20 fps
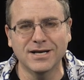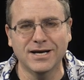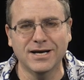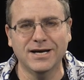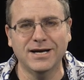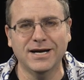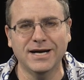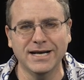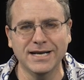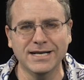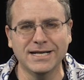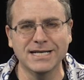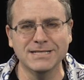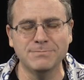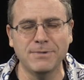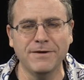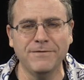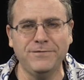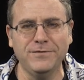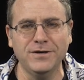And because
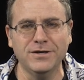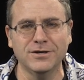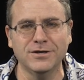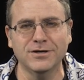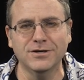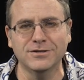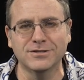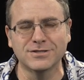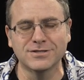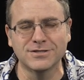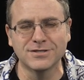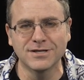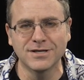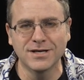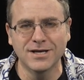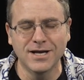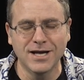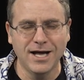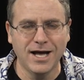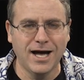my foot hurts,
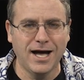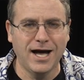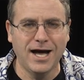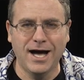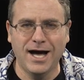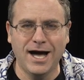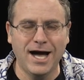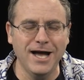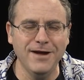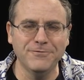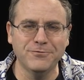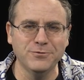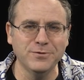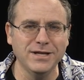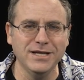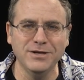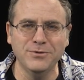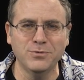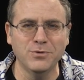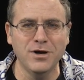I've
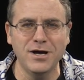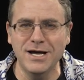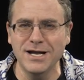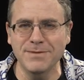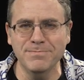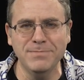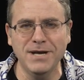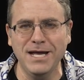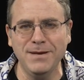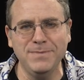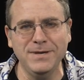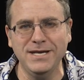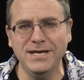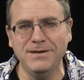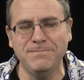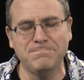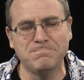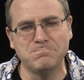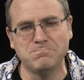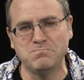really run
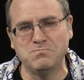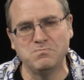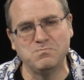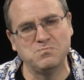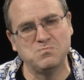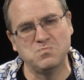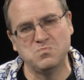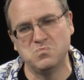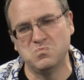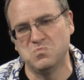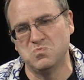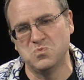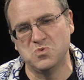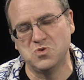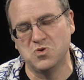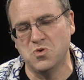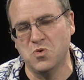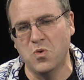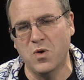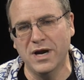maybe
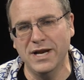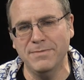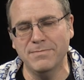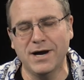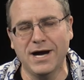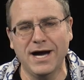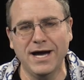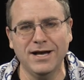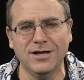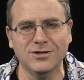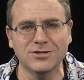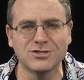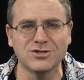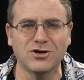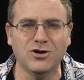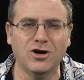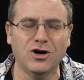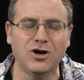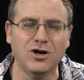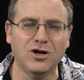20 miles
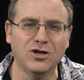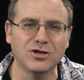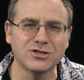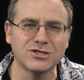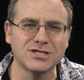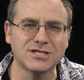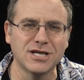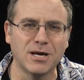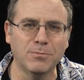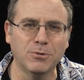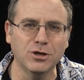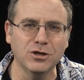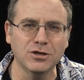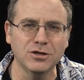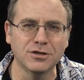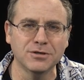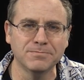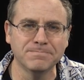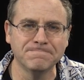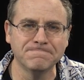all summer.
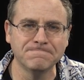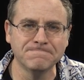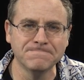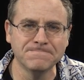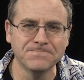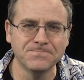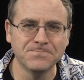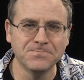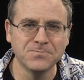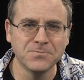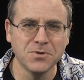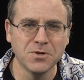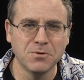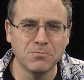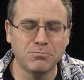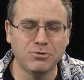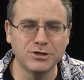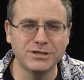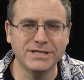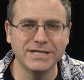
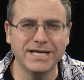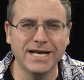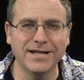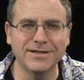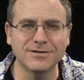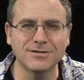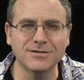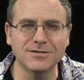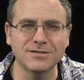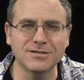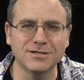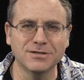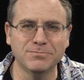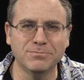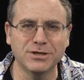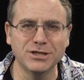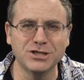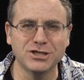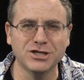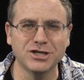put together a
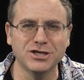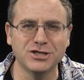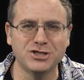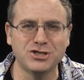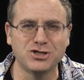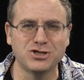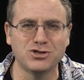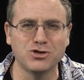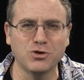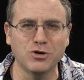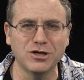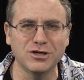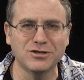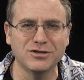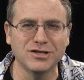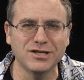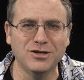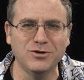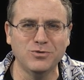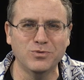bunch of short
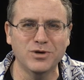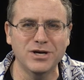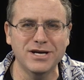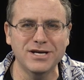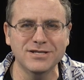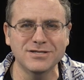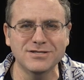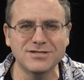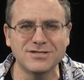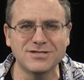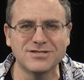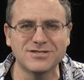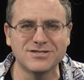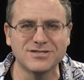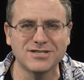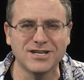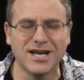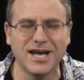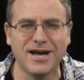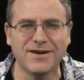little
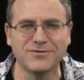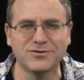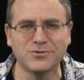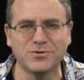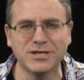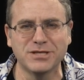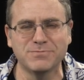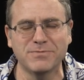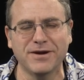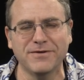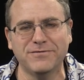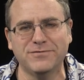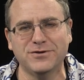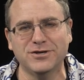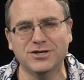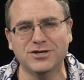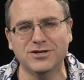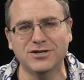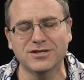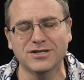runs, after which my
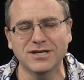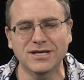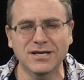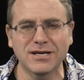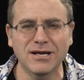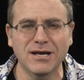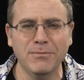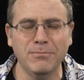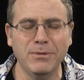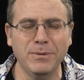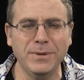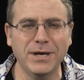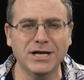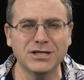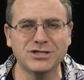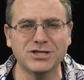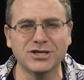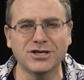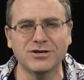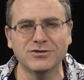foot hurt. Maybe I
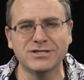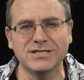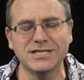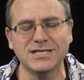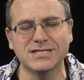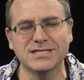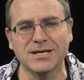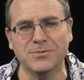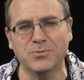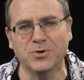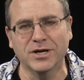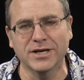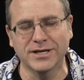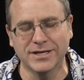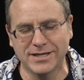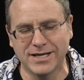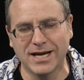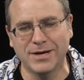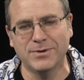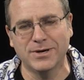should go see someone.
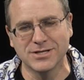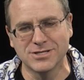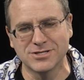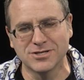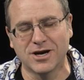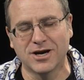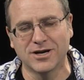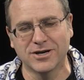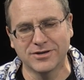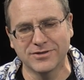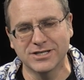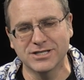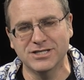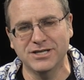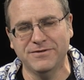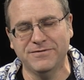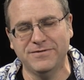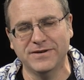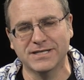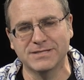And then I went and saw her, and then
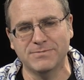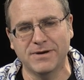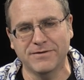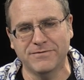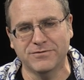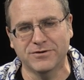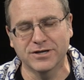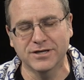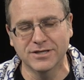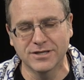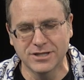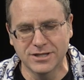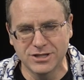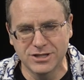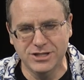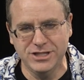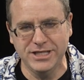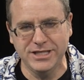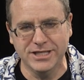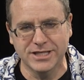she fixed my foot.
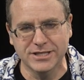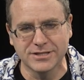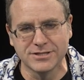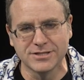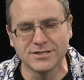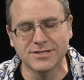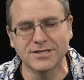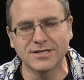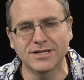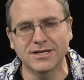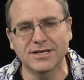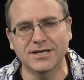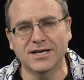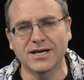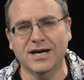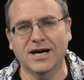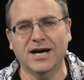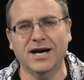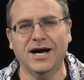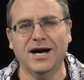Genius.
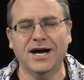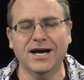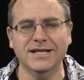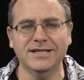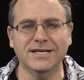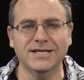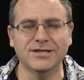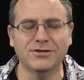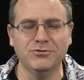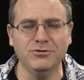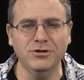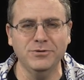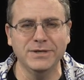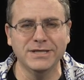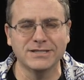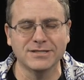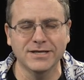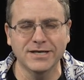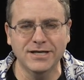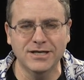And then 3
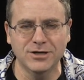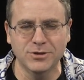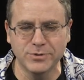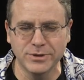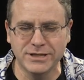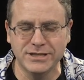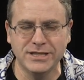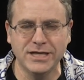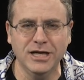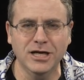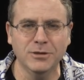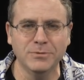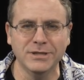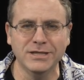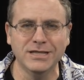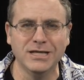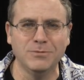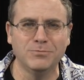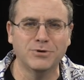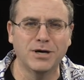weeks later, with terribly
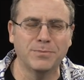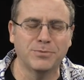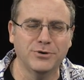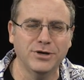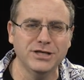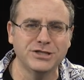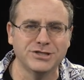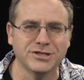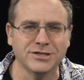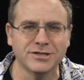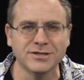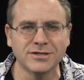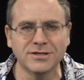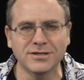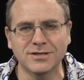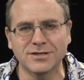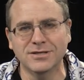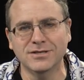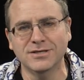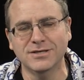little preparation,
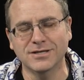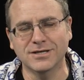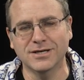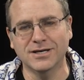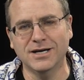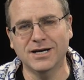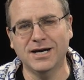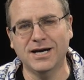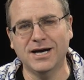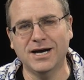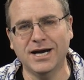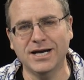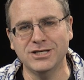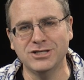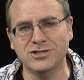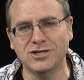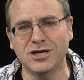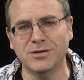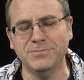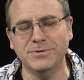I
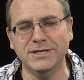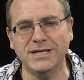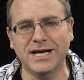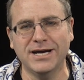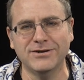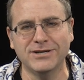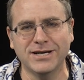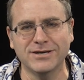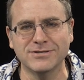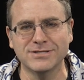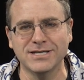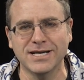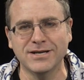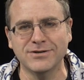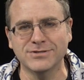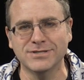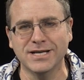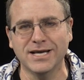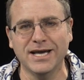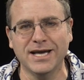showed up in downtown San
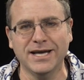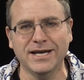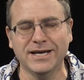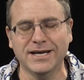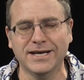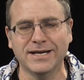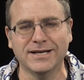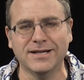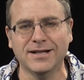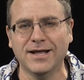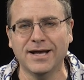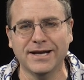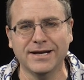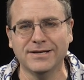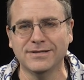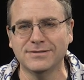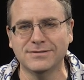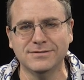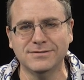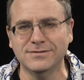Jose at like
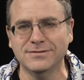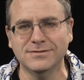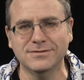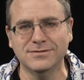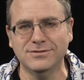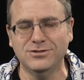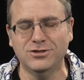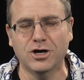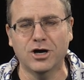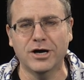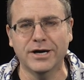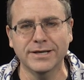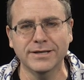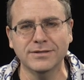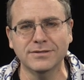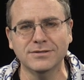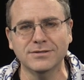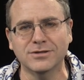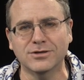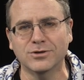dawn,
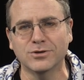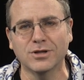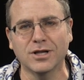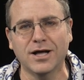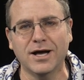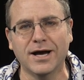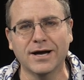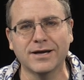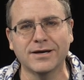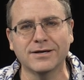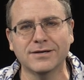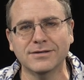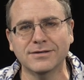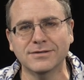o'clock.